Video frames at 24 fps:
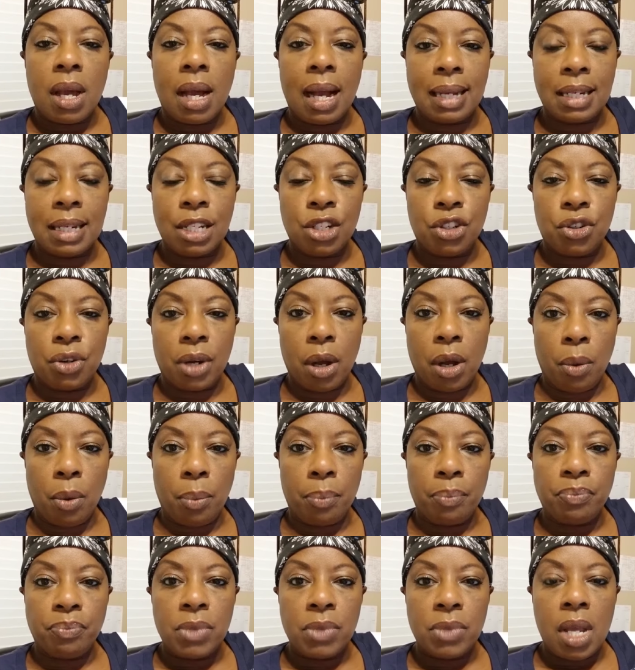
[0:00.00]
I need your
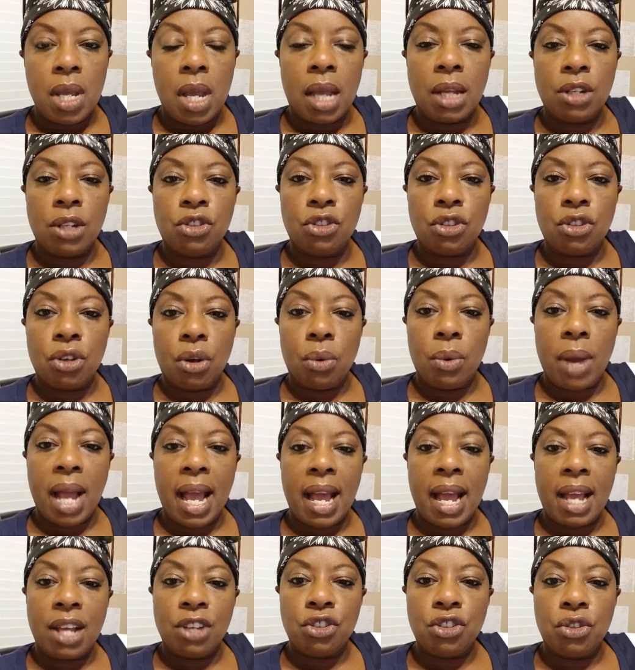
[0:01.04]
help. And so
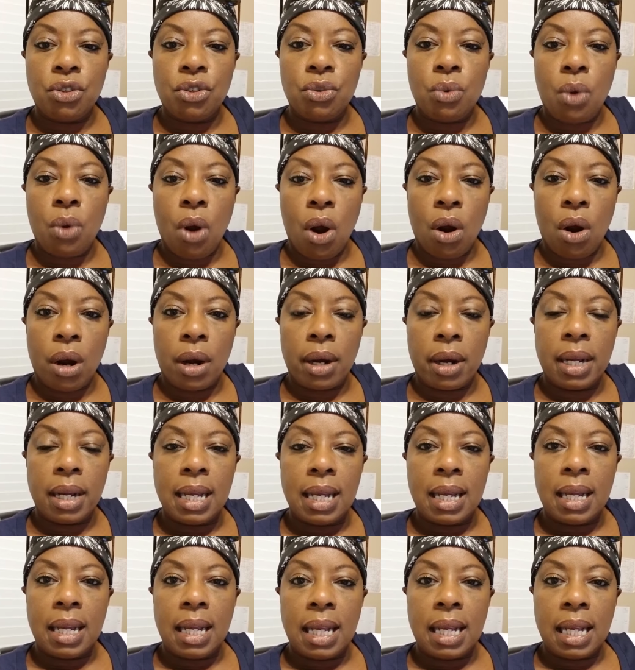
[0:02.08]
as you are
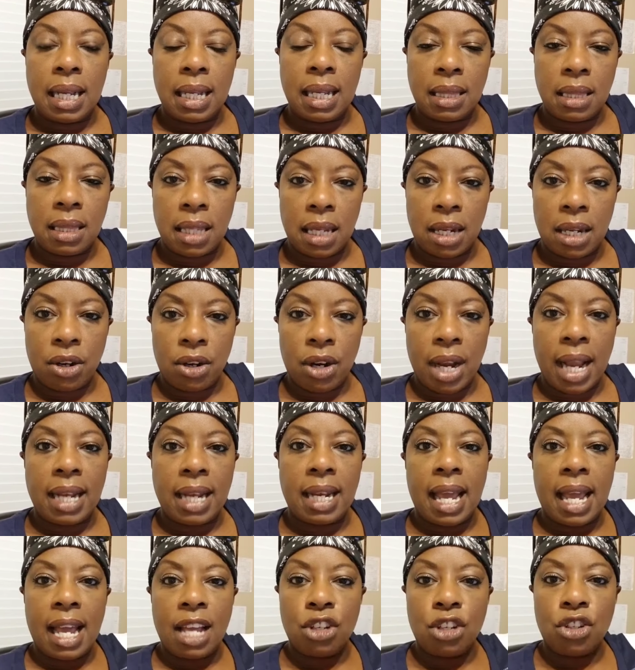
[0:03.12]
in there
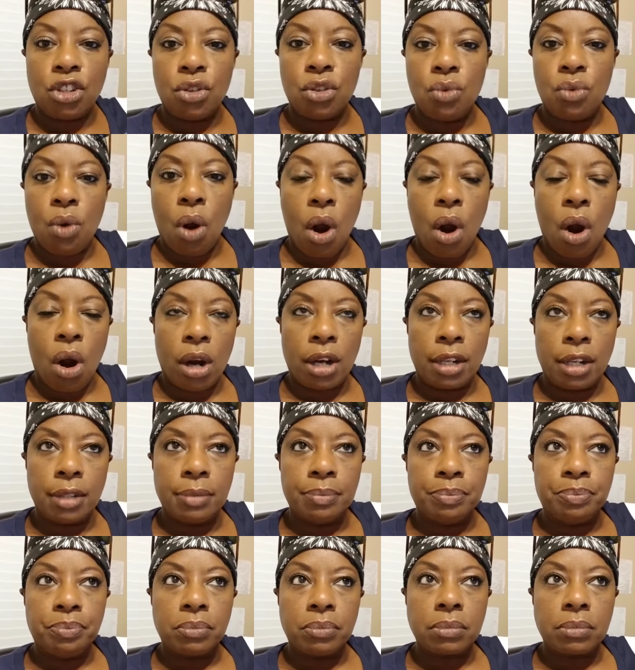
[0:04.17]
and as you are